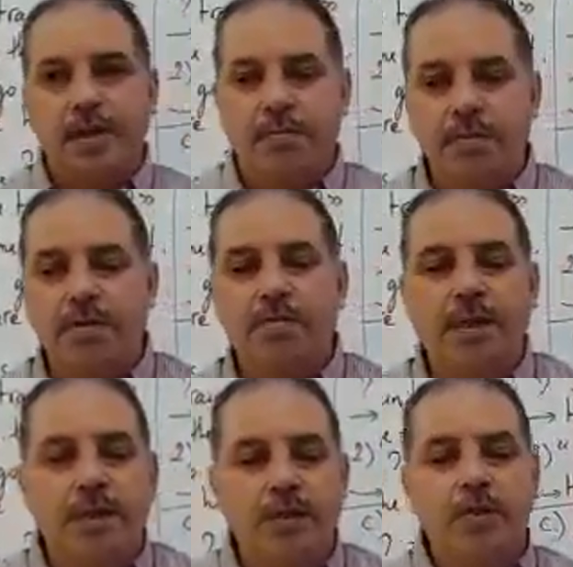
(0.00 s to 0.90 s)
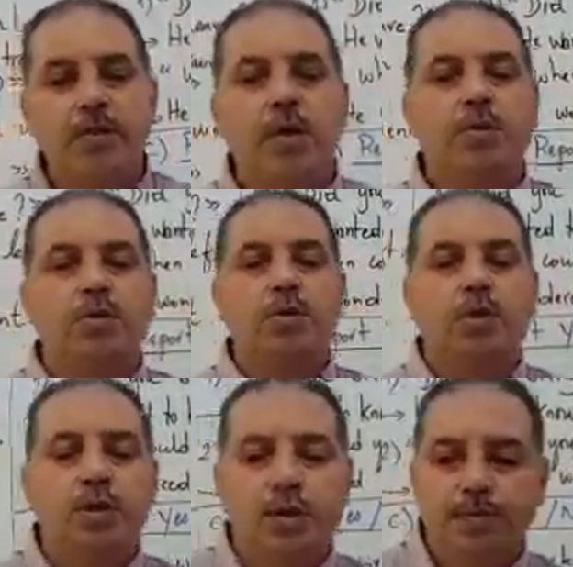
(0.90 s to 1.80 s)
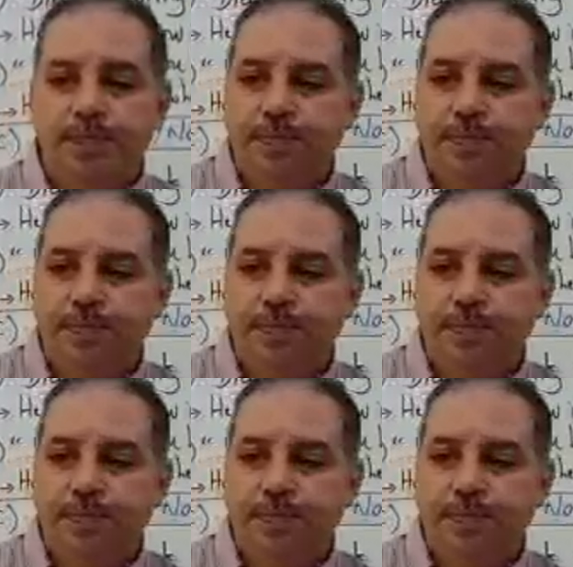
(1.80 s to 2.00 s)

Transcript: and I'm so pleased to talk to you.